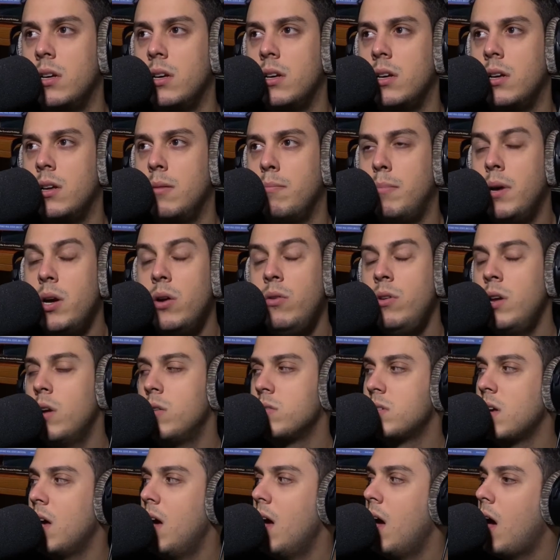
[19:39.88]
But who knows?
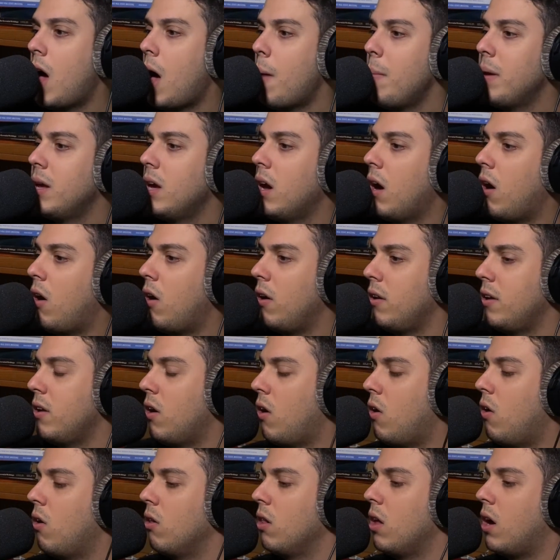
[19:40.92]
I mean, in
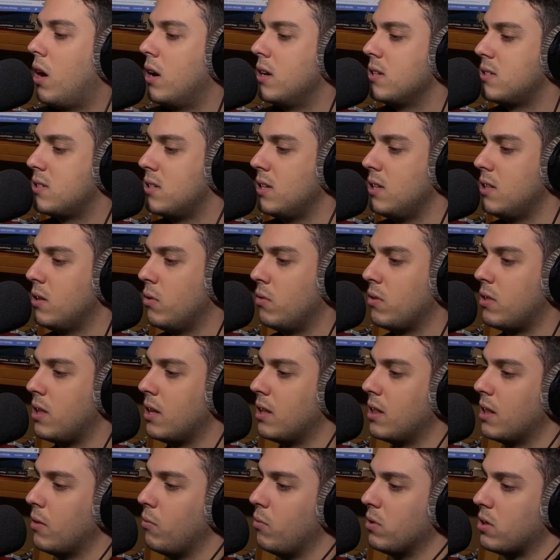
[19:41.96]
all honesty, the
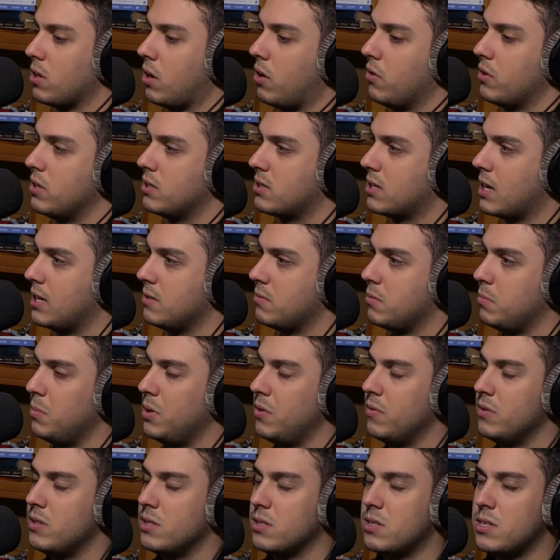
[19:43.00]
thing that with all these kinds of
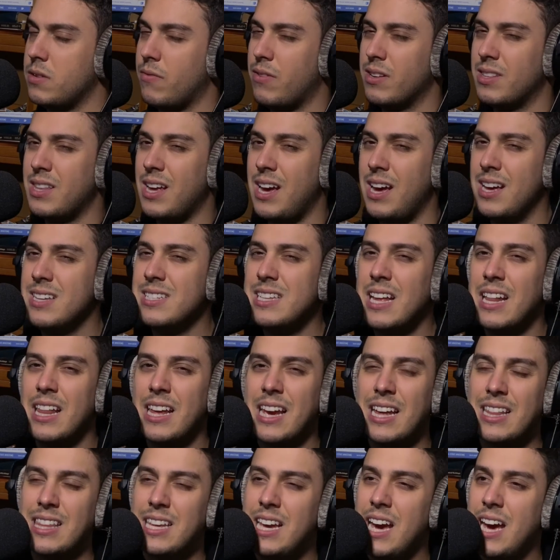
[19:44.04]
movies and stuff like that is that like
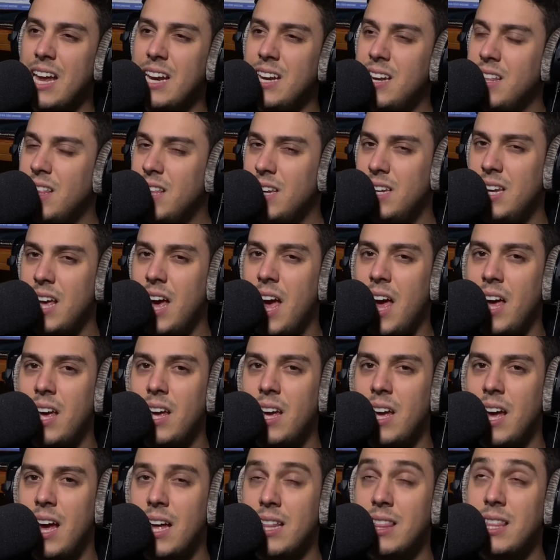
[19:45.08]
at the end of the day,
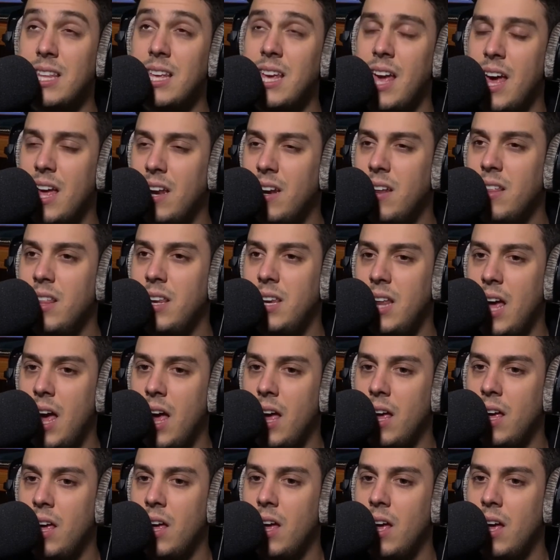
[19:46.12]
at the end of the
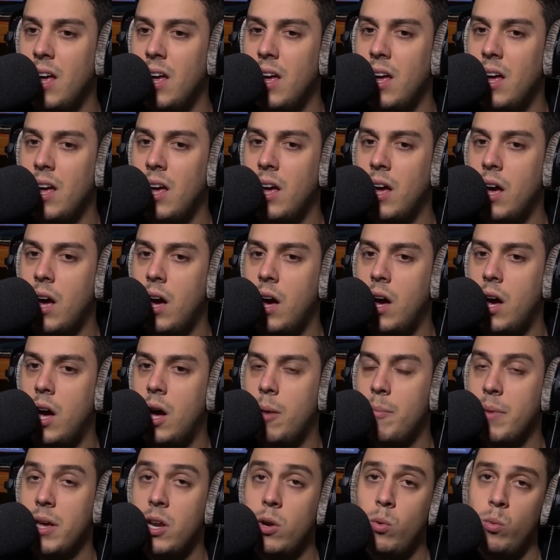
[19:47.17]
day, um,
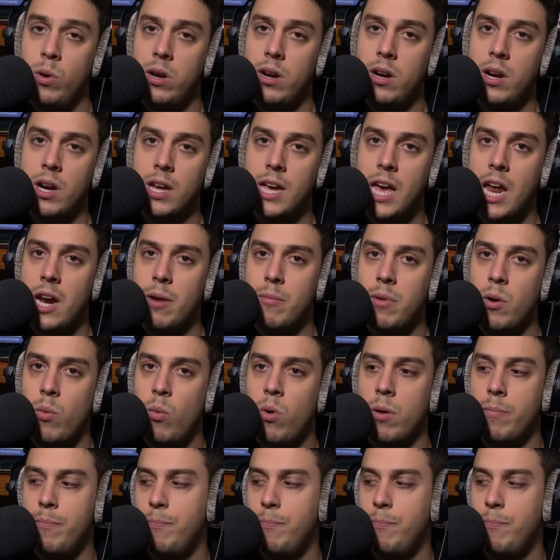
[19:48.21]
it'll win an Academy Award.